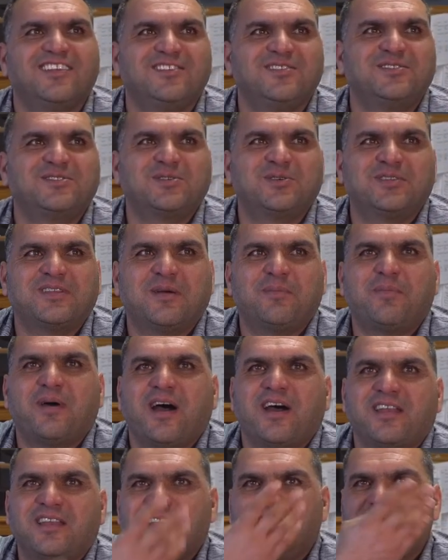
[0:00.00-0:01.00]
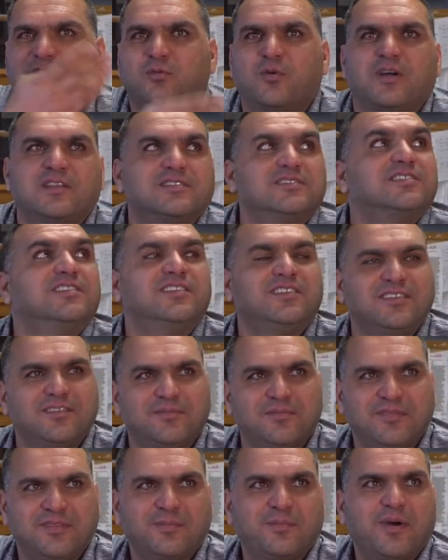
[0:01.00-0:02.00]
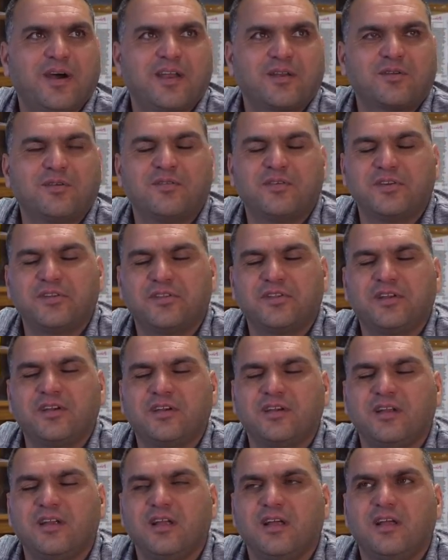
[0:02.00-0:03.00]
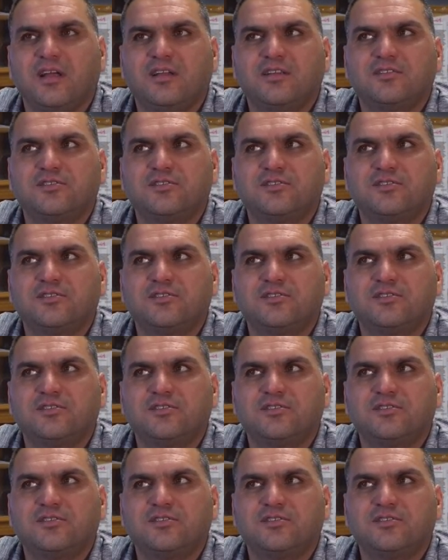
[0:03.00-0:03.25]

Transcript: you saw the party, it was in the park over there. Mm-hmm.